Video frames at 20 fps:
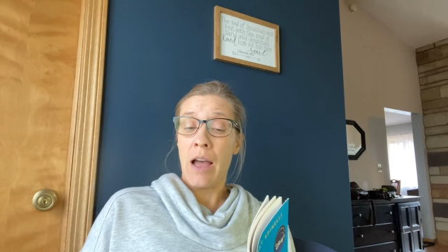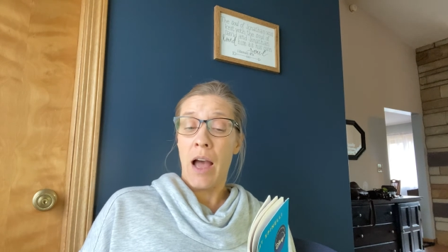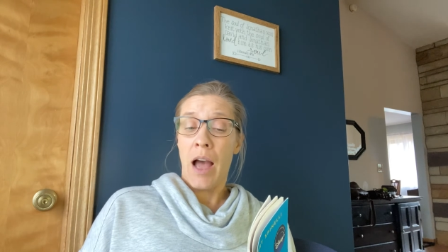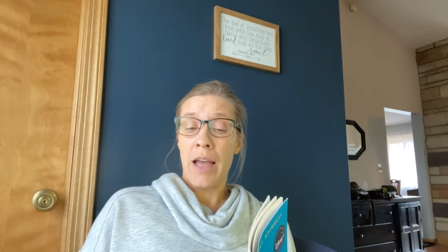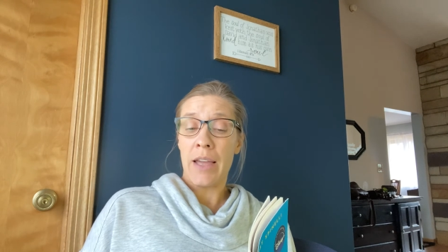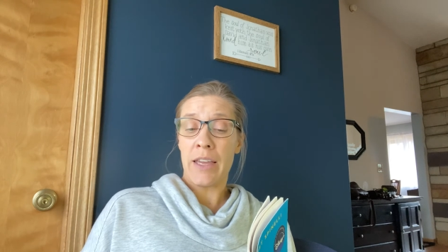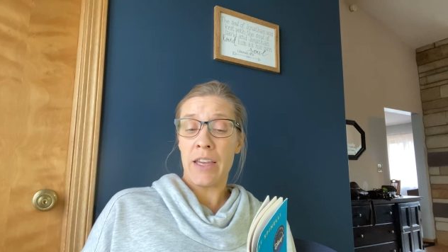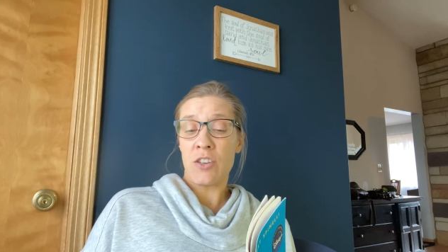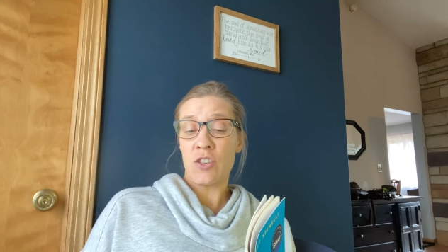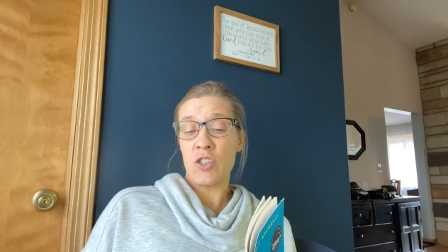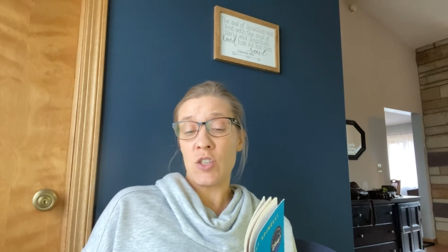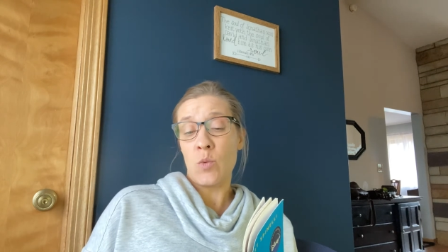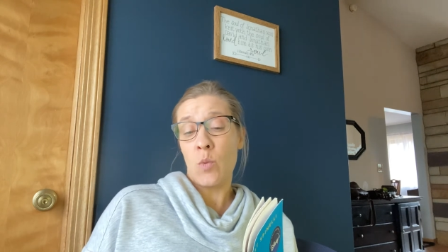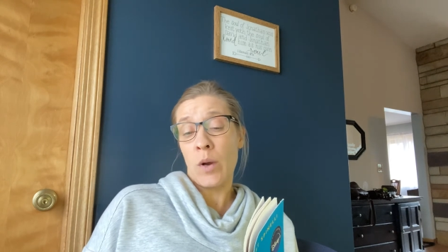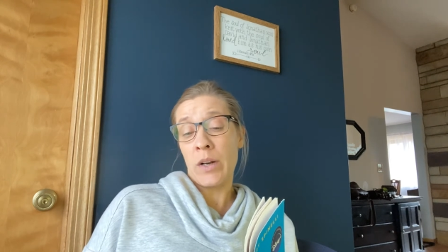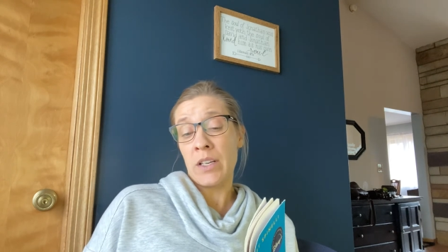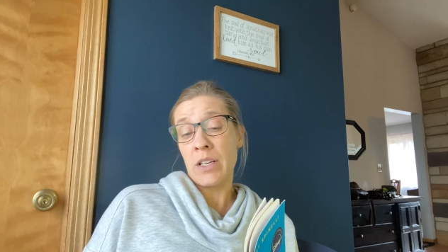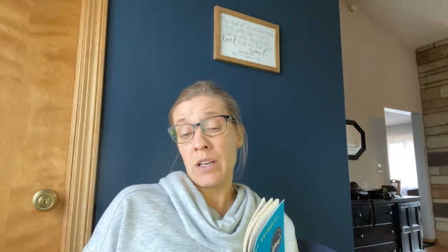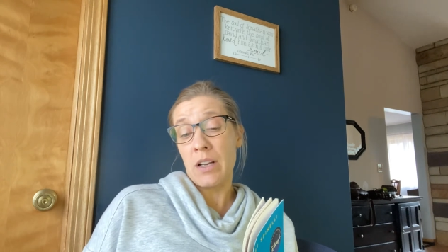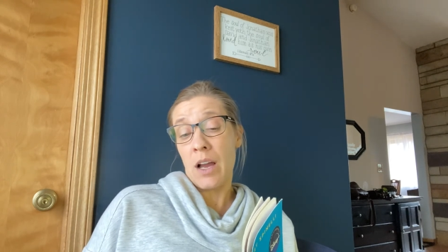I guess she
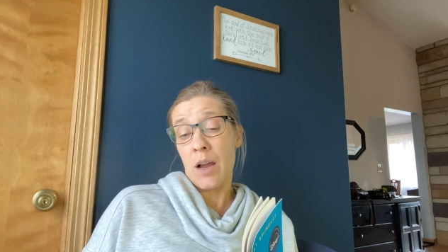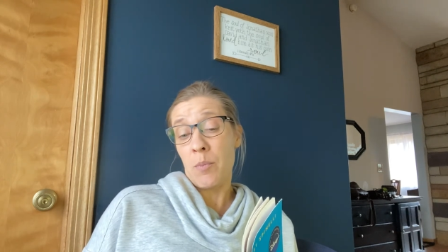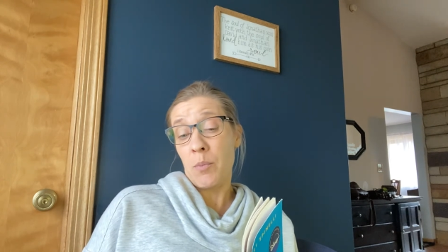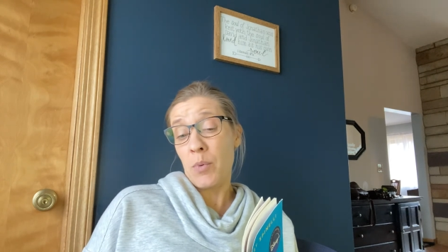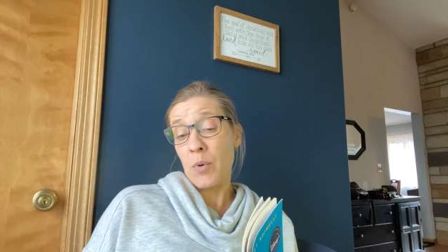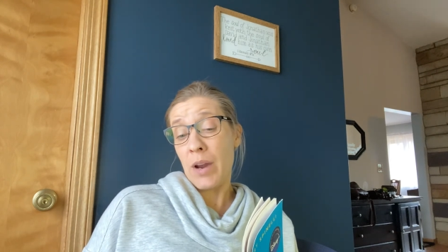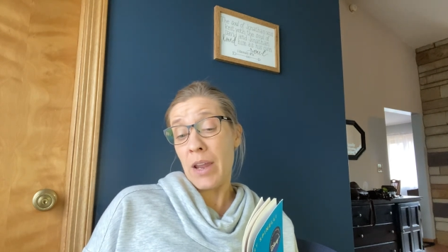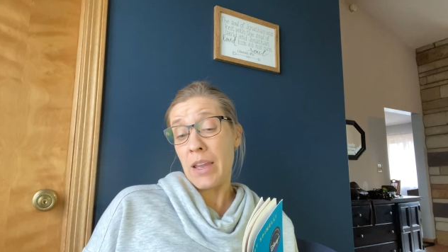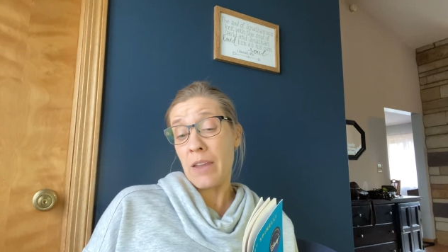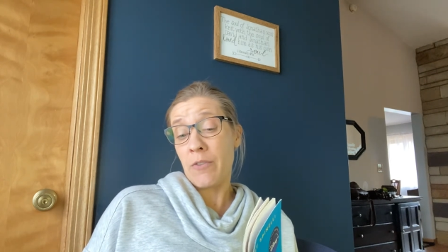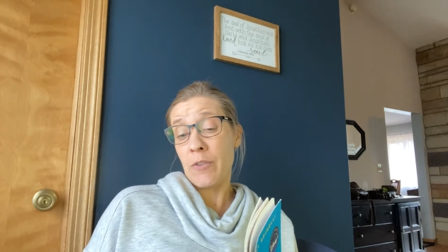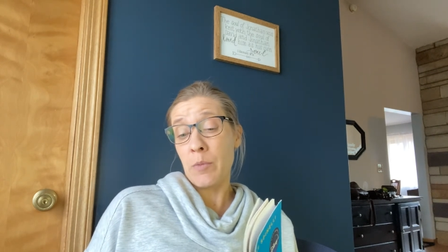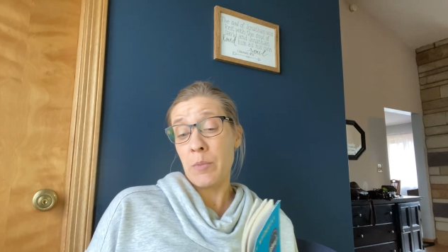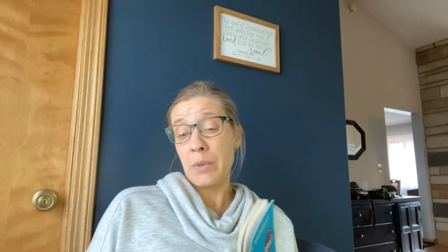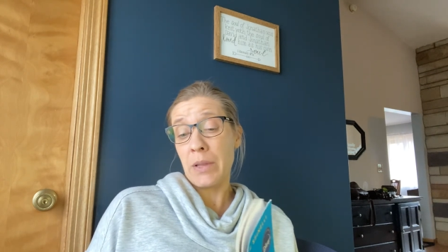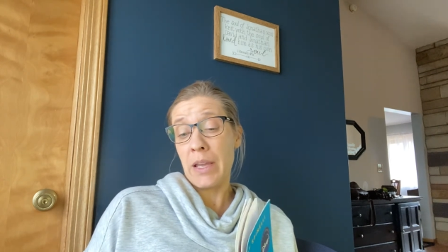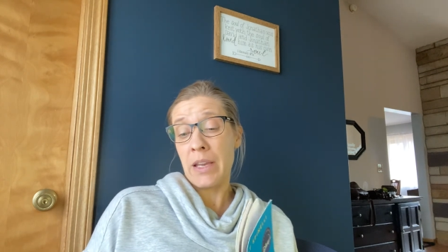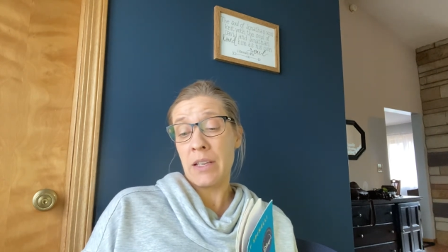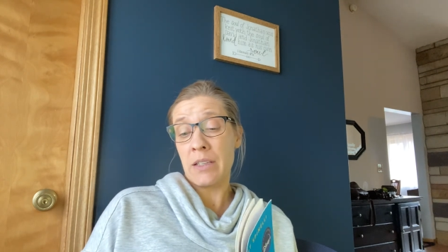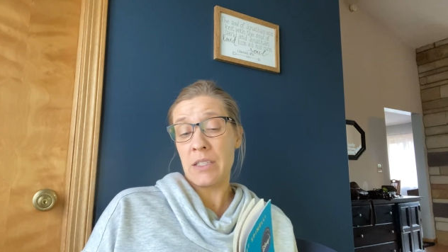wanted a break from
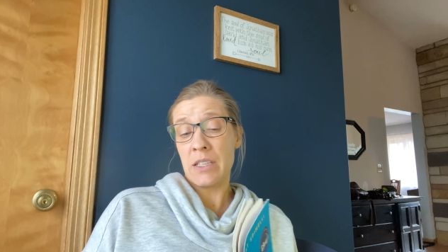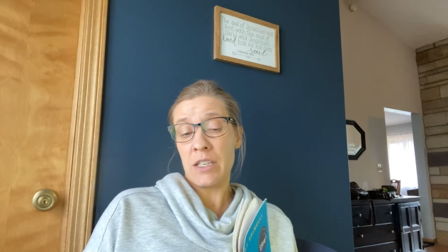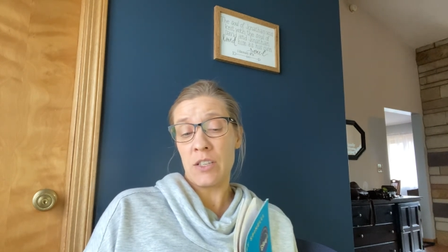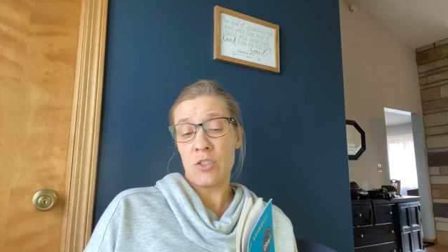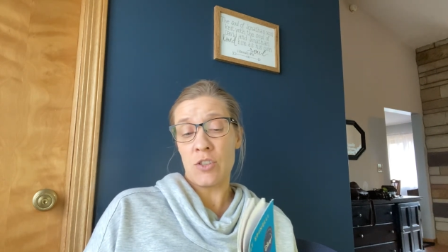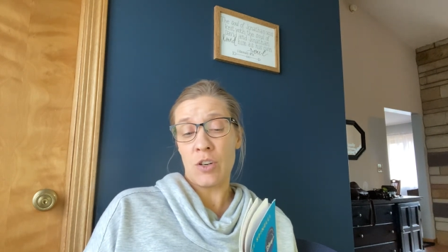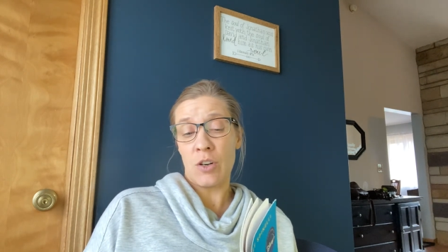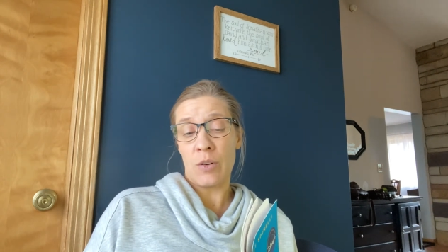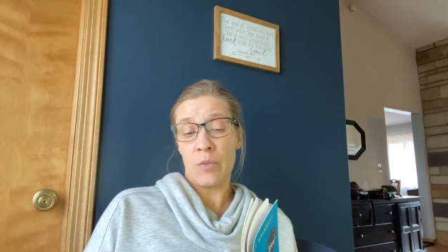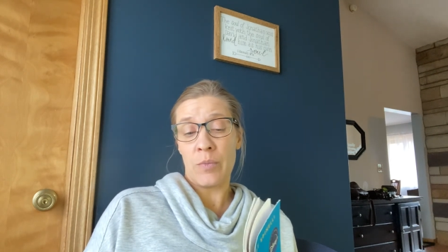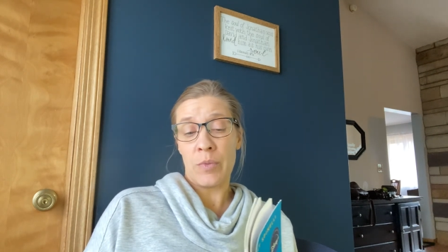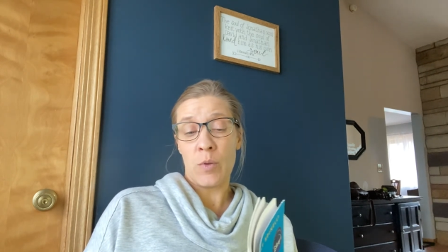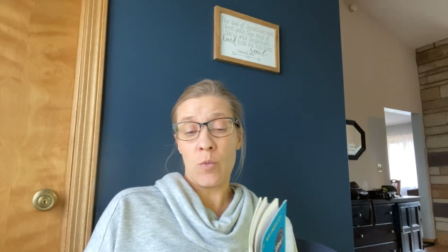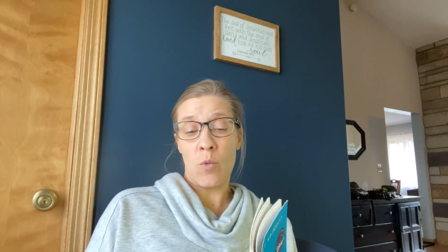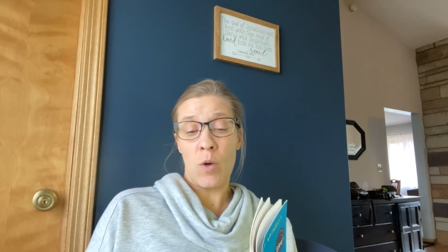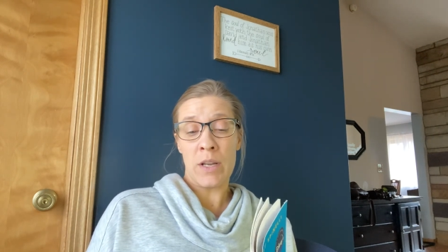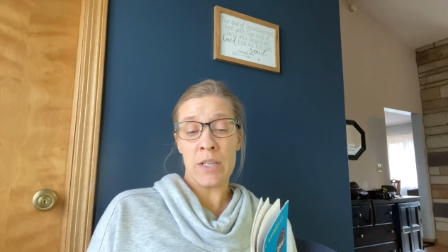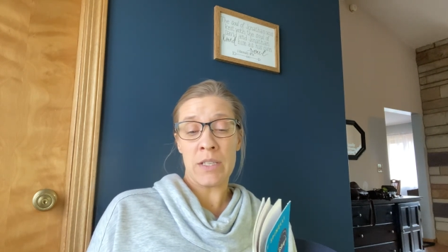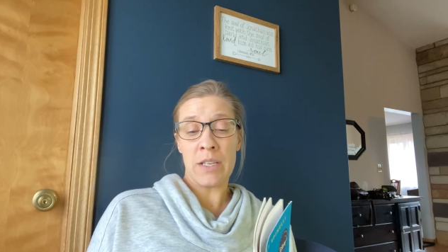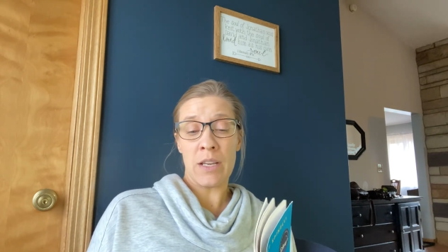playing teacher.
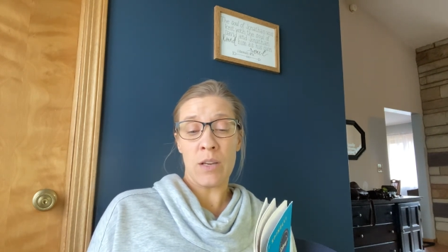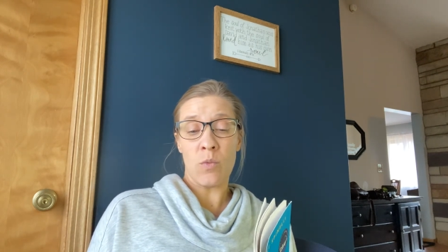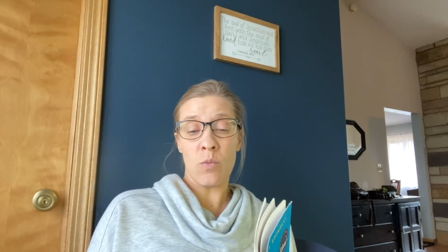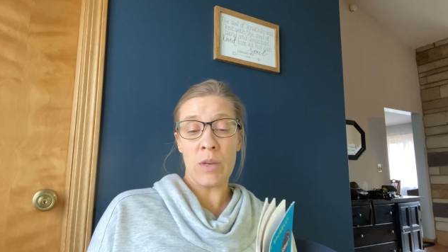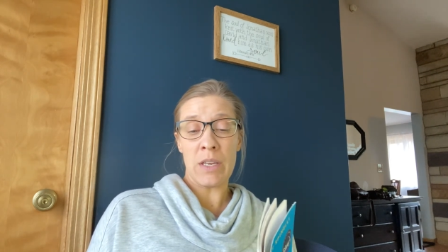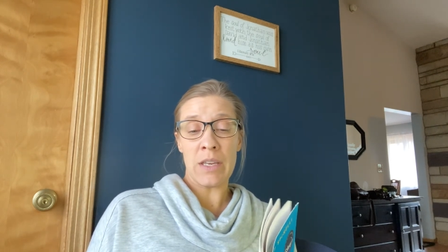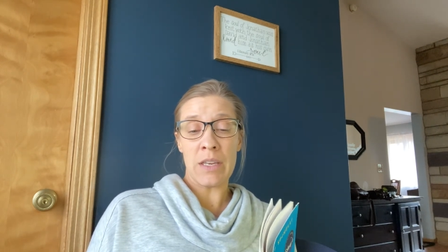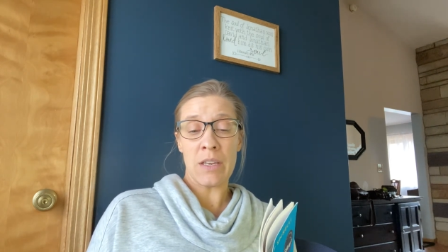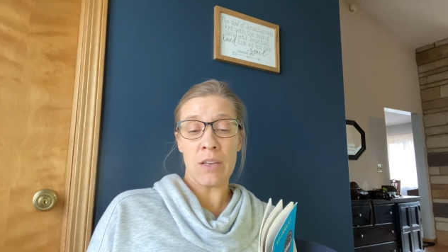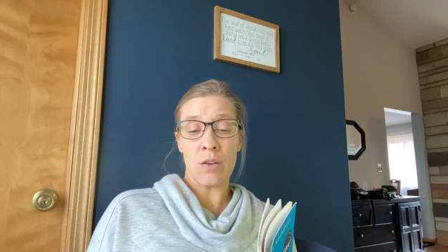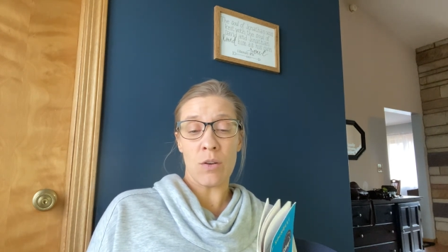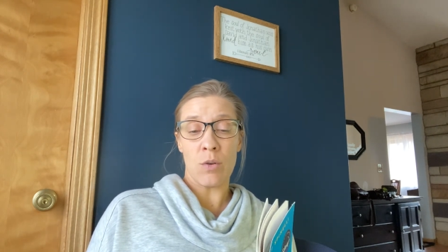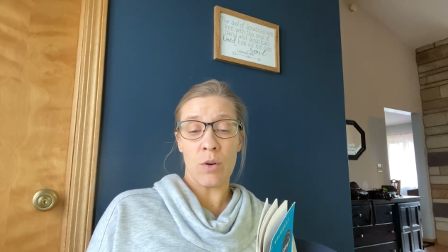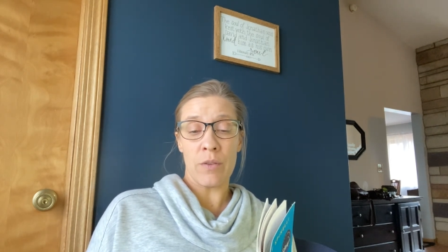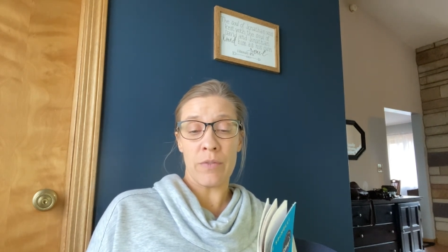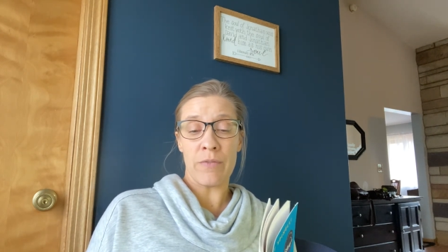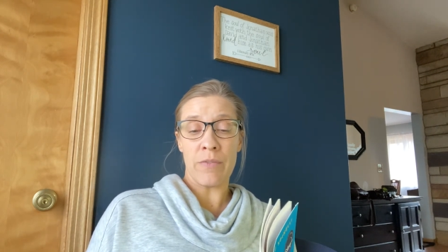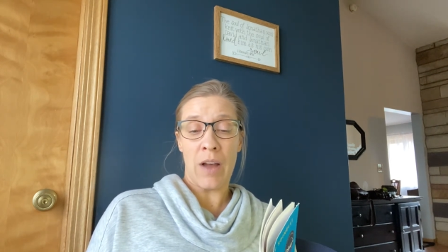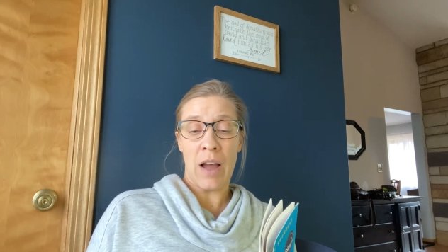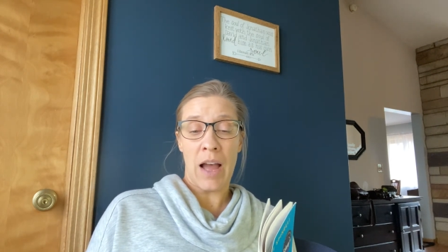1 day a week or
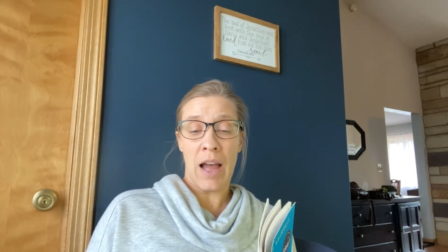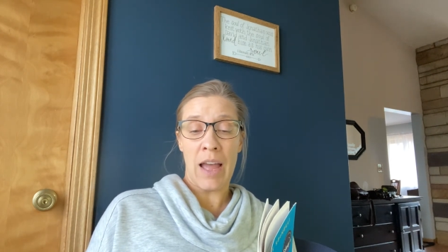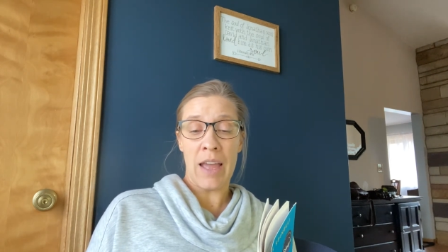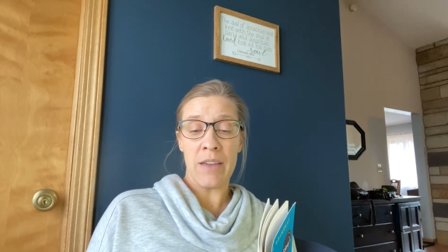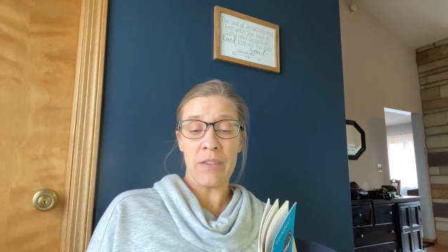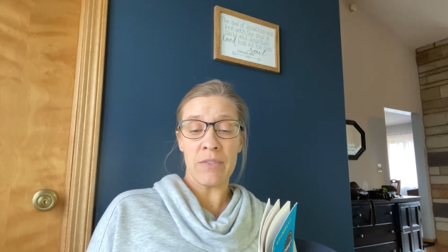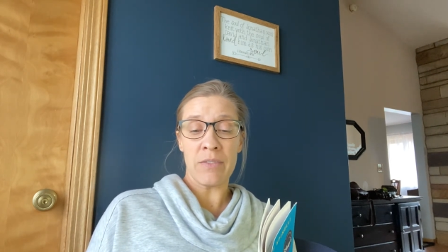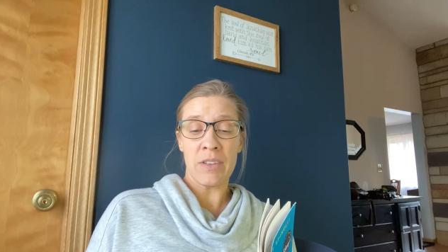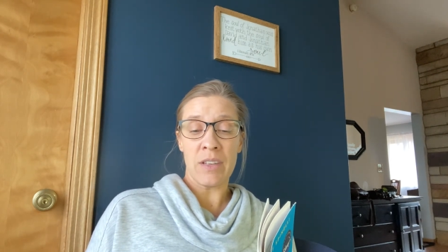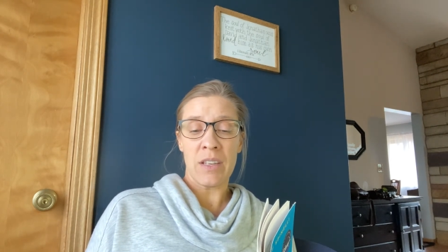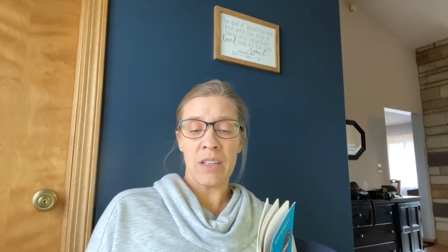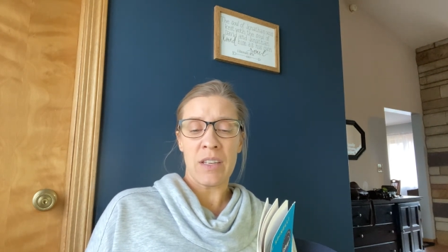five.